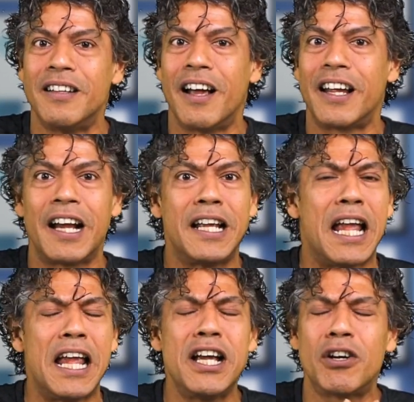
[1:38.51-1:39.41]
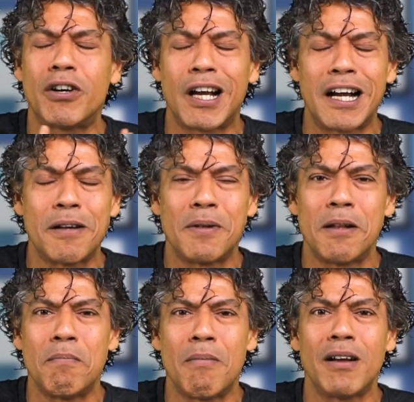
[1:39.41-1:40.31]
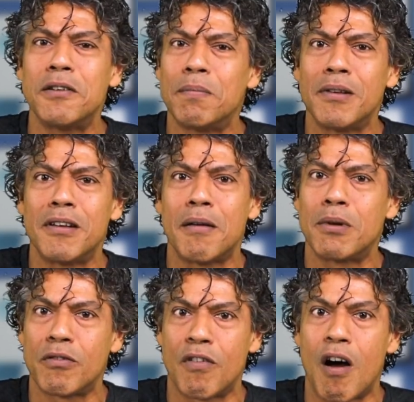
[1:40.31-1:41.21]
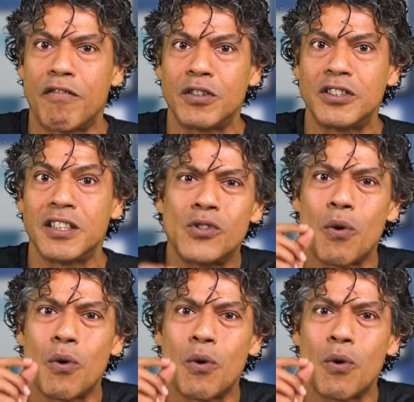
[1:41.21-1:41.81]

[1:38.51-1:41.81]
they are getting incredible multiple number of offers.